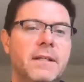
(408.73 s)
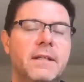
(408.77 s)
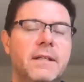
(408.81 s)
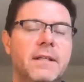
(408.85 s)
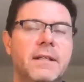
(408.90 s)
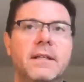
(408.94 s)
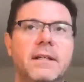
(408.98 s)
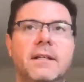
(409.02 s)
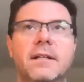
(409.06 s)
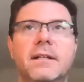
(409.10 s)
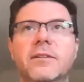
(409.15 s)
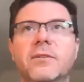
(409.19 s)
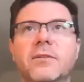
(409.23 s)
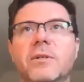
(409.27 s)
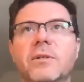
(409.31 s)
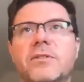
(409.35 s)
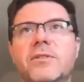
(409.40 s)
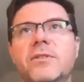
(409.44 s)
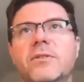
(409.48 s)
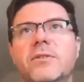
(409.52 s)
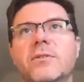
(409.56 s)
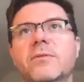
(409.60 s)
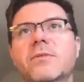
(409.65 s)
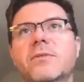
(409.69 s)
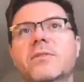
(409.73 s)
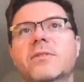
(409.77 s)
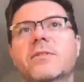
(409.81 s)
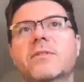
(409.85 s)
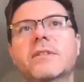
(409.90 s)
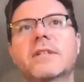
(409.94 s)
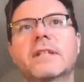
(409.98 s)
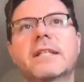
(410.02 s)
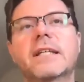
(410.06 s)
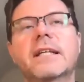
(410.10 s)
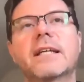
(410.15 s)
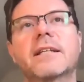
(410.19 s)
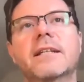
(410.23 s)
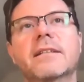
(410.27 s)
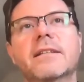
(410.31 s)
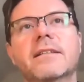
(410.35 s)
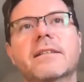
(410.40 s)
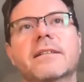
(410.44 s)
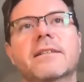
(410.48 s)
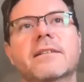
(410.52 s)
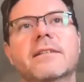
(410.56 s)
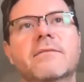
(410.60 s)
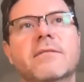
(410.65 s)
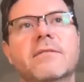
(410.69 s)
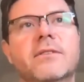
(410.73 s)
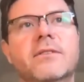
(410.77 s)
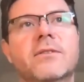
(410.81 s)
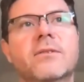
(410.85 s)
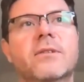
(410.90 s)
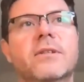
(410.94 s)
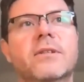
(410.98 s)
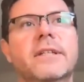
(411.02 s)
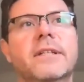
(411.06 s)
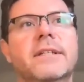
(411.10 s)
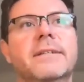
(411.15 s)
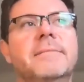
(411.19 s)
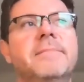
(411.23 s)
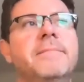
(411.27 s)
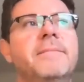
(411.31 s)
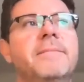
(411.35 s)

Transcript: on the West Coast in Canada, in Victoria.